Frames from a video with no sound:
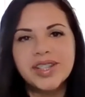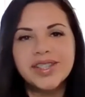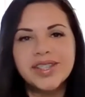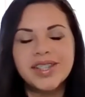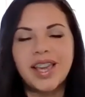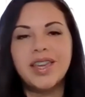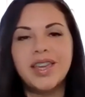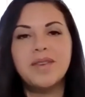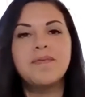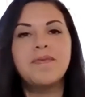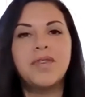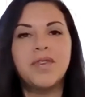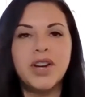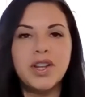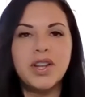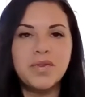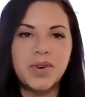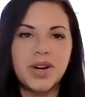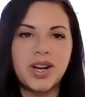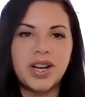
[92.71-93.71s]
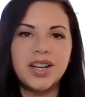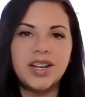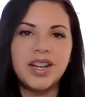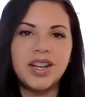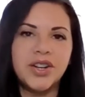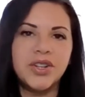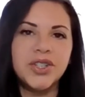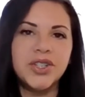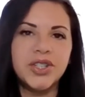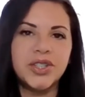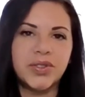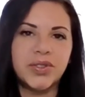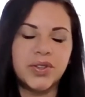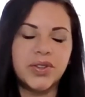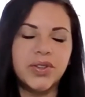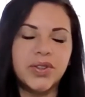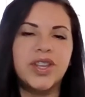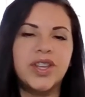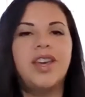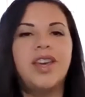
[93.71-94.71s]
I am forty-one years old.